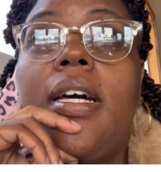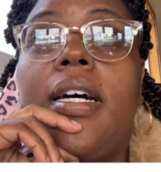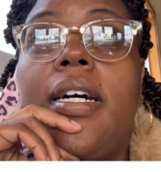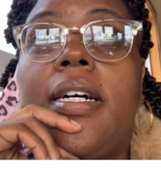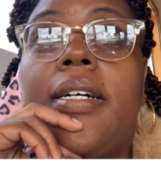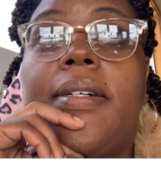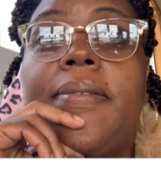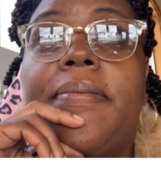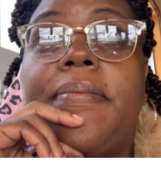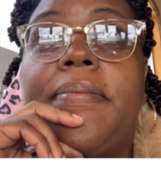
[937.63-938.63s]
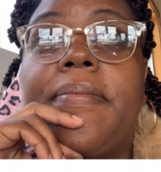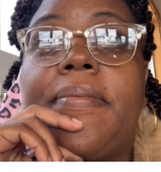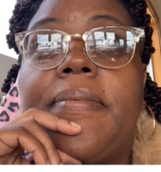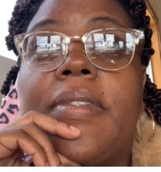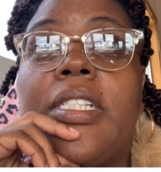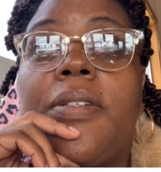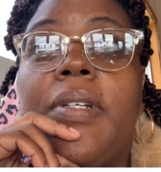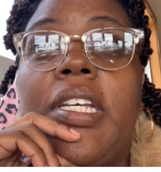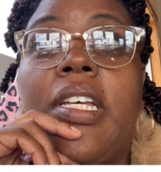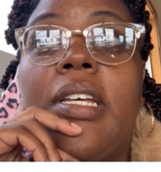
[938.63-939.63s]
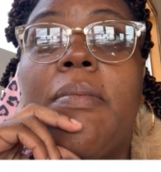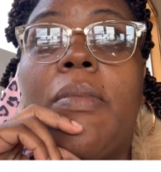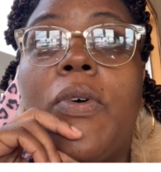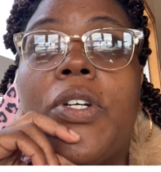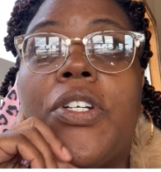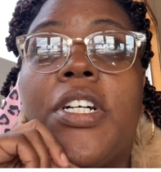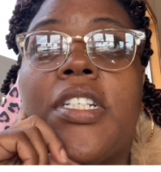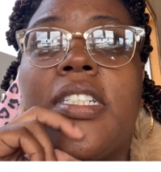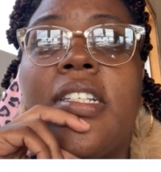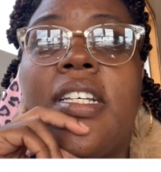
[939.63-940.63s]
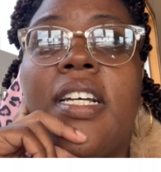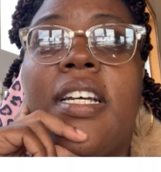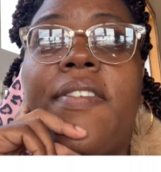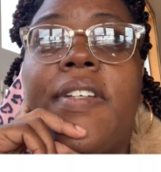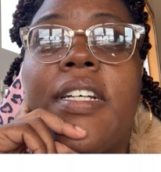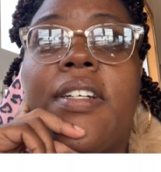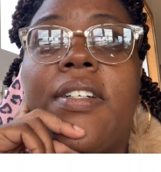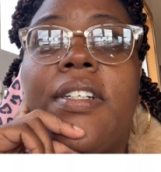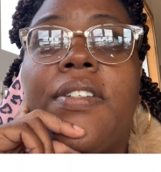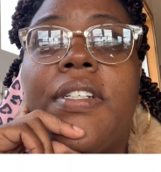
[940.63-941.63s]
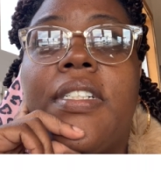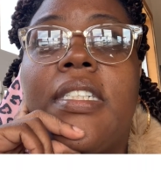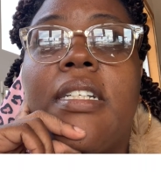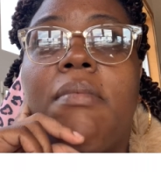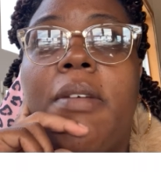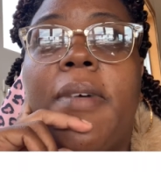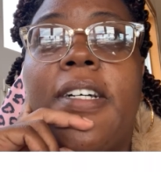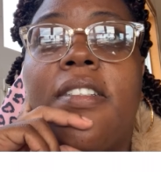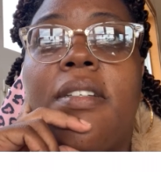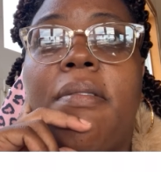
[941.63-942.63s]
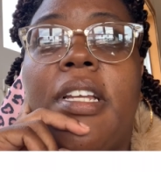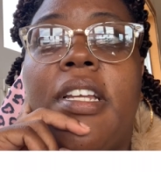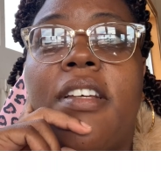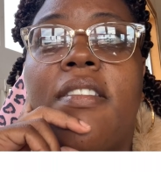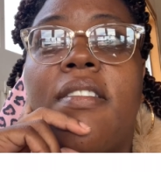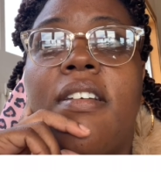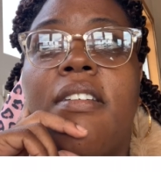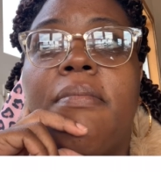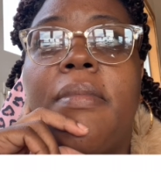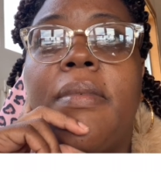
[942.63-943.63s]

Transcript: Um until we can get more charge because I think I have like a hundred and something miles to my next stop.